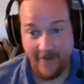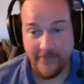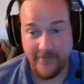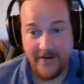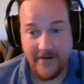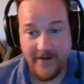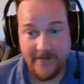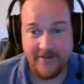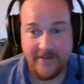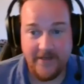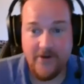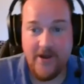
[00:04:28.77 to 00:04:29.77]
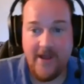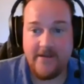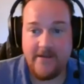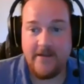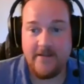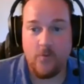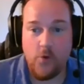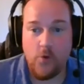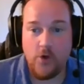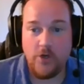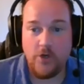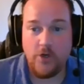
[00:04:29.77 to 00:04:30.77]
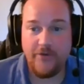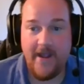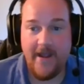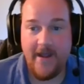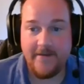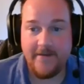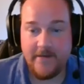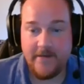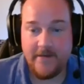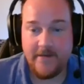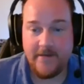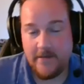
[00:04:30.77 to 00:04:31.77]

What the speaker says: everybody's on the internet in the world, and